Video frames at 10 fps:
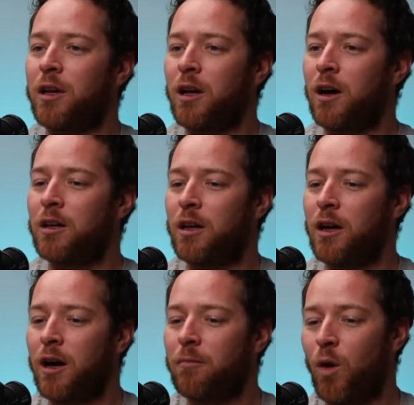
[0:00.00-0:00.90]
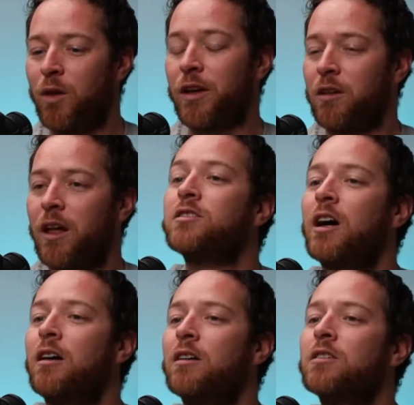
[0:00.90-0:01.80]
depending on what their
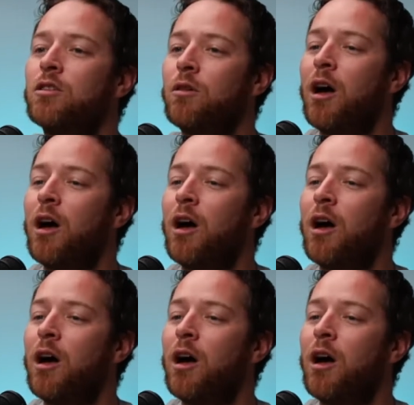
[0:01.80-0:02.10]
lifestyle is.